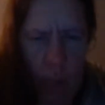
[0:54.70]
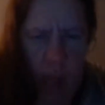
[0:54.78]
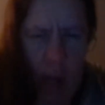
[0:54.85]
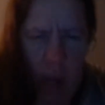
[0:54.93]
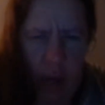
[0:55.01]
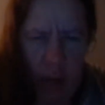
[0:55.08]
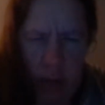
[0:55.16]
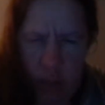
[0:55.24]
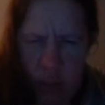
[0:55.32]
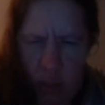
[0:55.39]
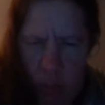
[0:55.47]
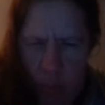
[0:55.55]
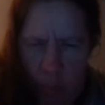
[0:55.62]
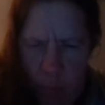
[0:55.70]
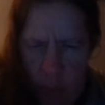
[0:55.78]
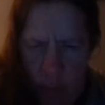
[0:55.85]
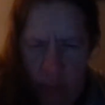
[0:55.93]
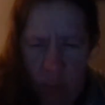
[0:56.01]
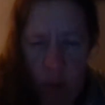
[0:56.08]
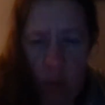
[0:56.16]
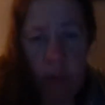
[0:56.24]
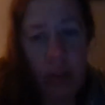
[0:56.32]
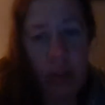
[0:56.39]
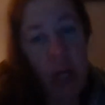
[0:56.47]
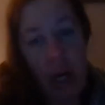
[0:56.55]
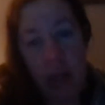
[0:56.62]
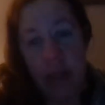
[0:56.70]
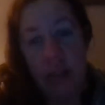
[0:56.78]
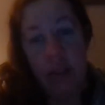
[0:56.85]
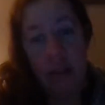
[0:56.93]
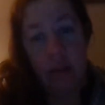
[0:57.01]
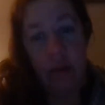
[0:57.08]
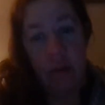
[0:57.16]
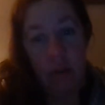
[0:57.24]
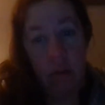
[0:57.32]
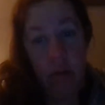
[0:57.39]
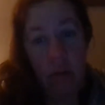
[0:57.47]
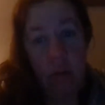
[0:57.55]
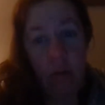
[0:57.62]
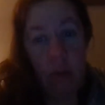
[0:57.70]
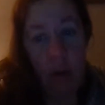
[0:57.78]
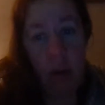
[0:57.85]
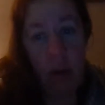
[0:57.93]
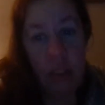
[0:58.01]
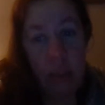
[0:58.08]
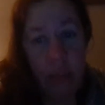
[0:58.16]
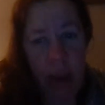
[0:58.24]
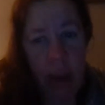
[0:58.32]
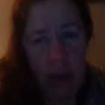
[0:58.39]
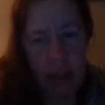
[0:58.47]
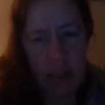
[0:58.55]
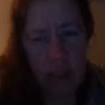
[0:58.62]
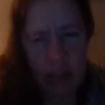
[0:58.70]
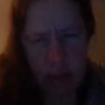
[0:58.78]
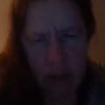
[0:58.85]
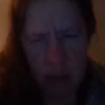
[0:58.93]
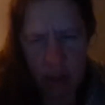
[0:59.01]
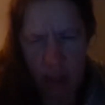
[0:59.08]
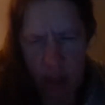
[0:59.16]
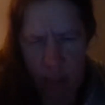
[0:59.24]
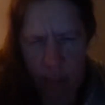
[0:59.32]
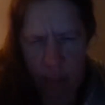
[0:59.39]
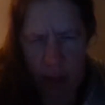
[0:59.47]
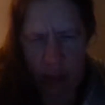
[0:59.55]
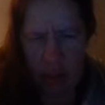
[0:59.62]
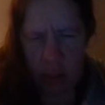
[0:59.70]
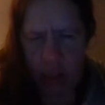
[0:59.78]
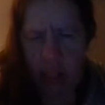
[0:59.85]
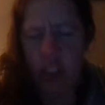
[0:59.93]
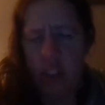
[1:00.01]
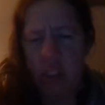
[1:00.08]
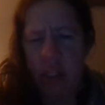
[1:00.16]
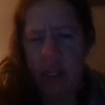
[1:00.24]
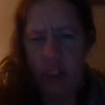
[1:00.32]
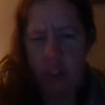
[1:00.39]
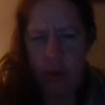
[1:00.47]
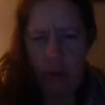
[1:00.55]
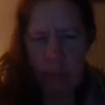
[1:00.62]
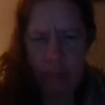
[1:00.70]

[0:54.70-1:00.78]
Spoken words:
and to approve or reject laws passed by the legislature.